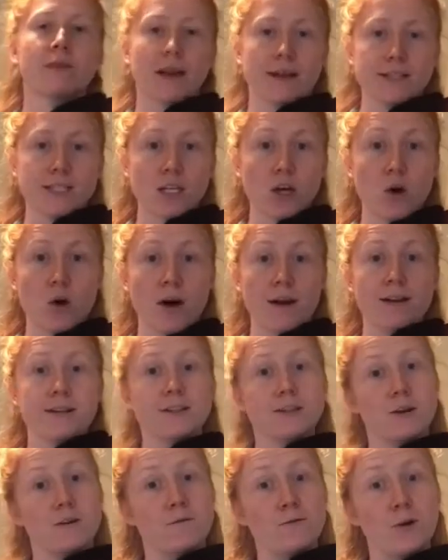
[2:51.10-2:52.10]
So on and
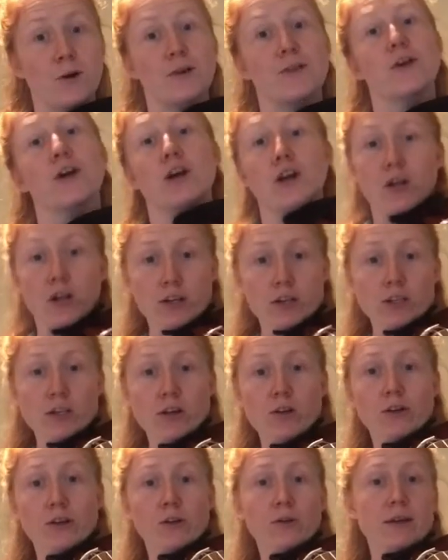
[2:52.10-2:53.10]
so forth.
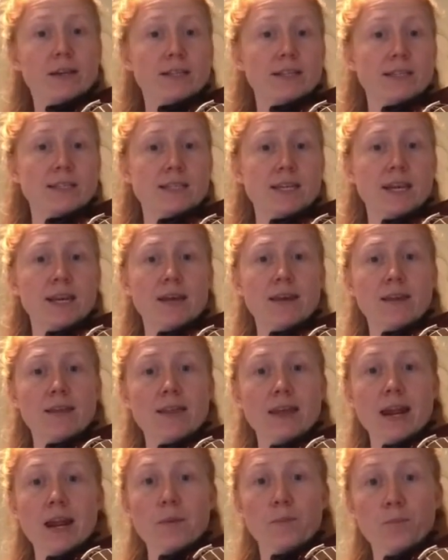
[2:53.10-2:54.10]
So you can see
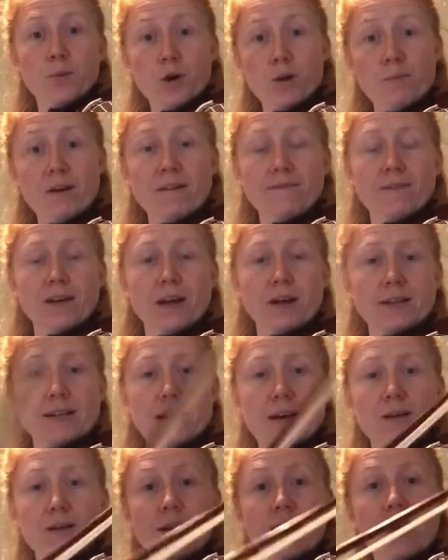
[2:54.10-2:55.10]
that I put my finger
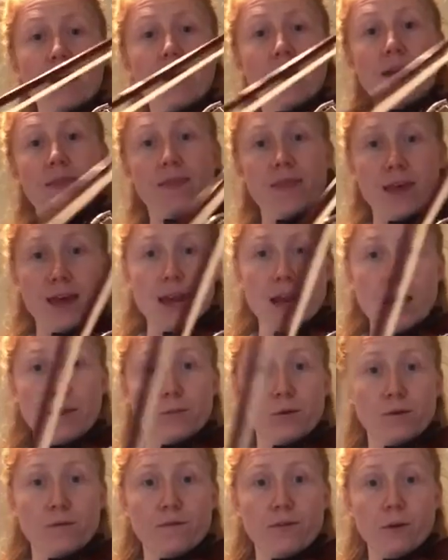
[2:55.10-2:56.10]
down and then I
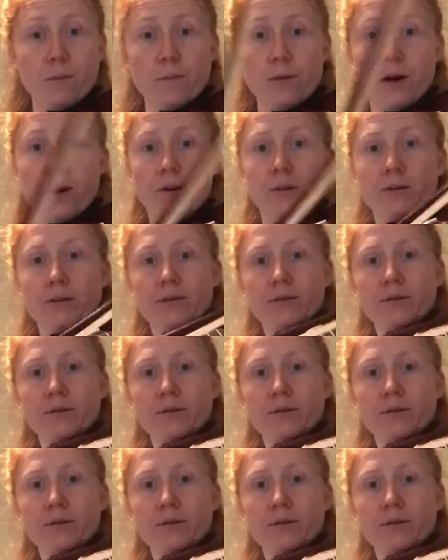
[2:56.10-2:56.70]
move the bow.